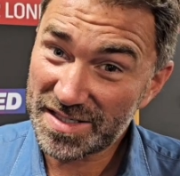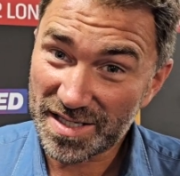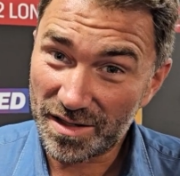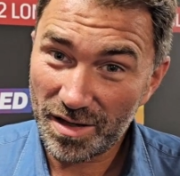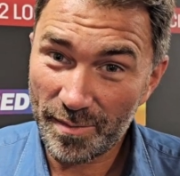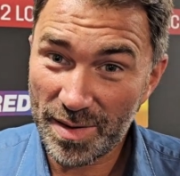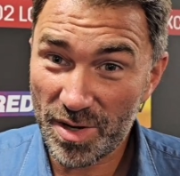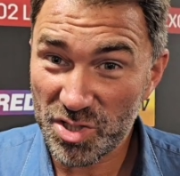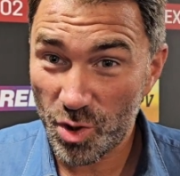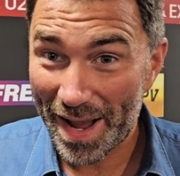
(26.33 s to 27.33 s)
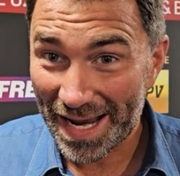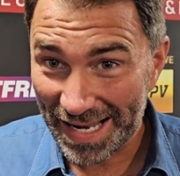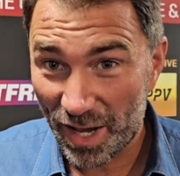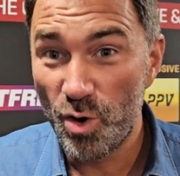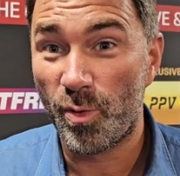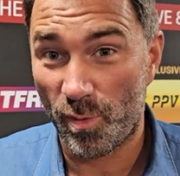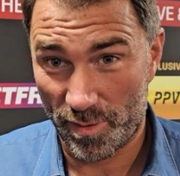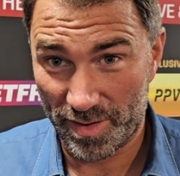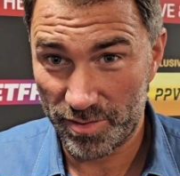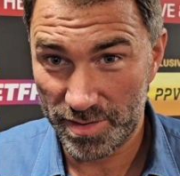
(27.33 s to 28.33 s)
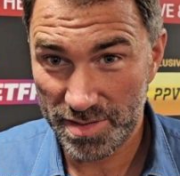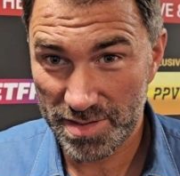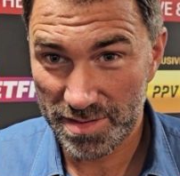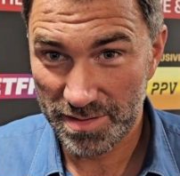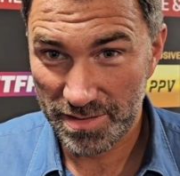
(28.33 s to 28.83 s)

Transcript: So, I mean, when you talk about global promoters,